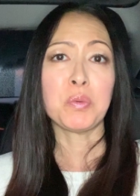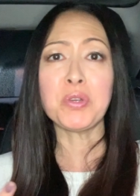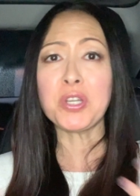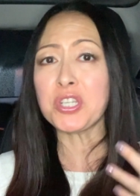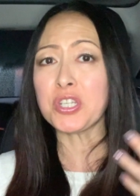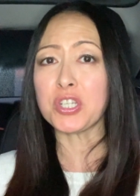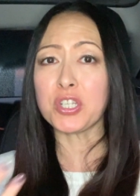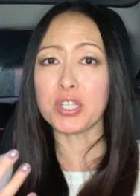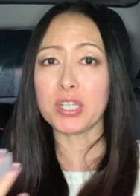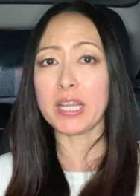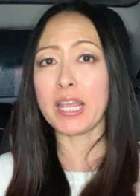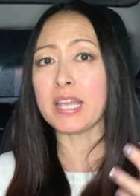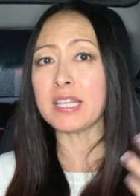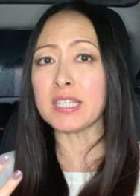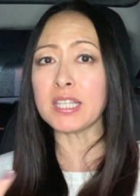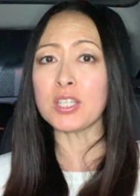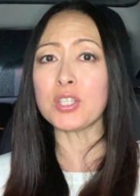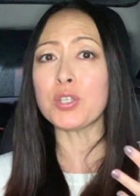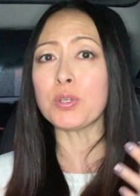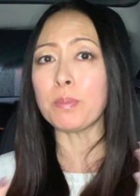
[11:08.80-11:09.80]
Which
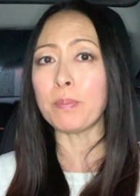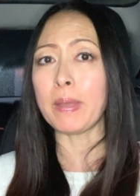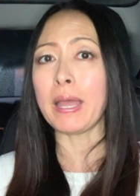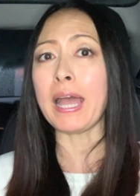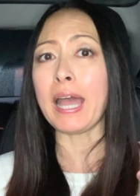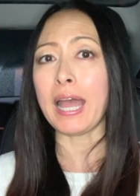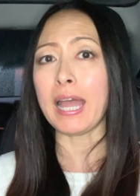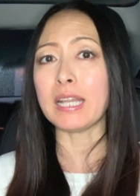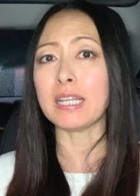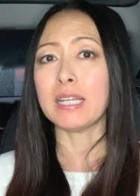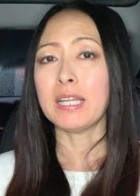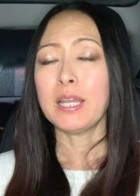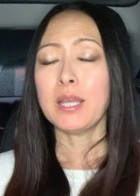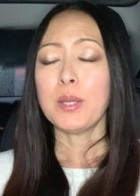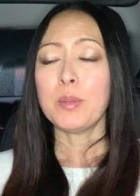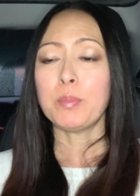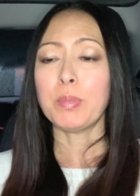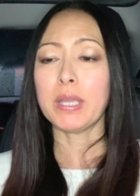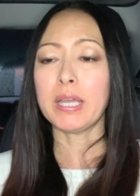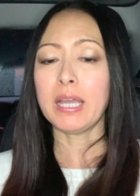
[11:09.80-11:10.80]
isn't too bad
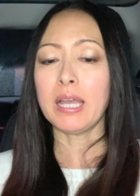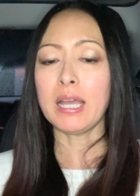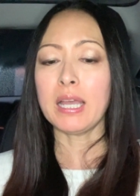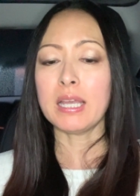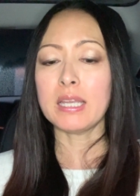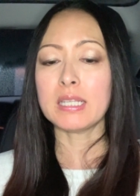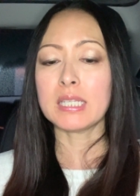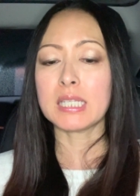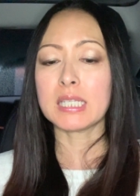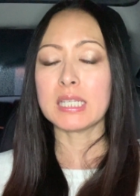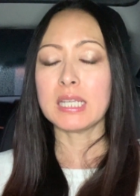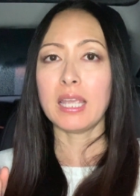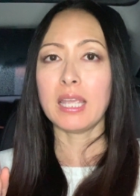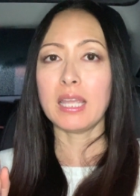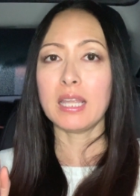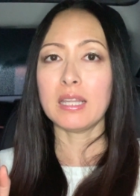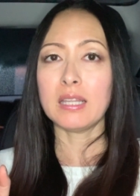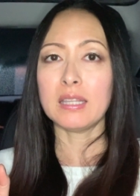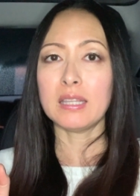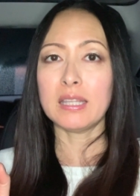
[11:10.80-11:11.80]
because
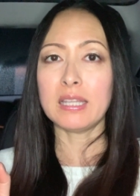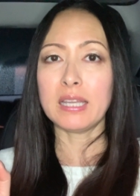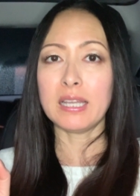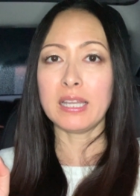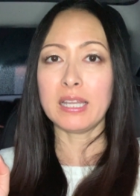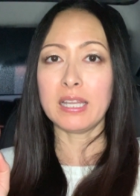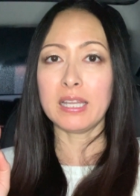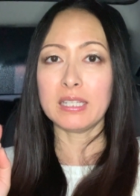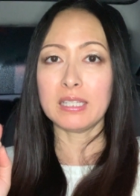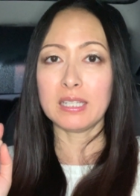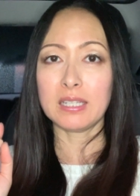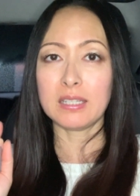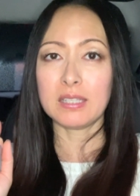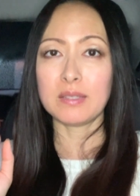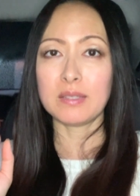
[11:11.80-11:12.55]
in the,